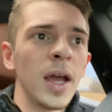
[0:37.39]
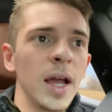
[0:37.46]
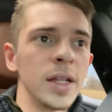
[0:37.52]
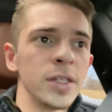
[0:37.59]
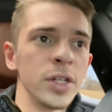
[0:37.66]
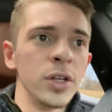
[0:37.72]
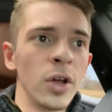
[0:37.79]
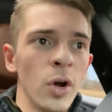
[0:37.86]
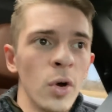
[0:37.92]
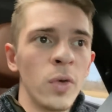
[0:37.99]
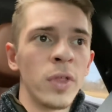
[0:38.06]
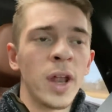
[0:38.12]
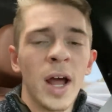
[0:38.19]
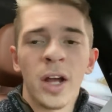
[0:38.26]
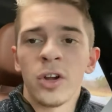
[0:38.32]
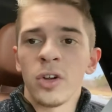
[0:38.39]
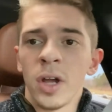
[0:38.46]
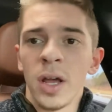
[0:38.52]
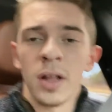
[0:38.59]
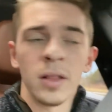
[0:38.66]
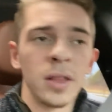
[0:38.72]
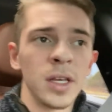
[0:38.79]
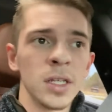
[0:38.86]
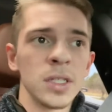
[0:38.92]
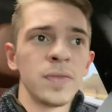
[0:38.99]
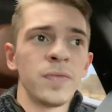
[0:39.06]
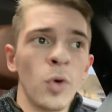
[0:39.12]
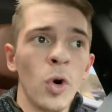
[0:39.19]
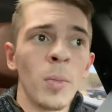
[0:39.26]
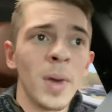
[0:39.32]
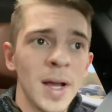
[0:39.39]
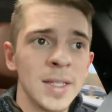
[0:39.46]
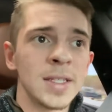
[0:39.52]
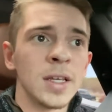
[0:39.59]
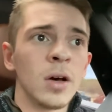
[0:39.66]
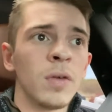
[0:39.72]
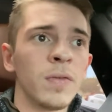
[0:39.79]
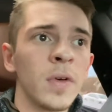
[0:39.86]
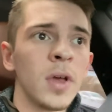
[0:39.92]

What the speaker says: and to know that I created this for myself.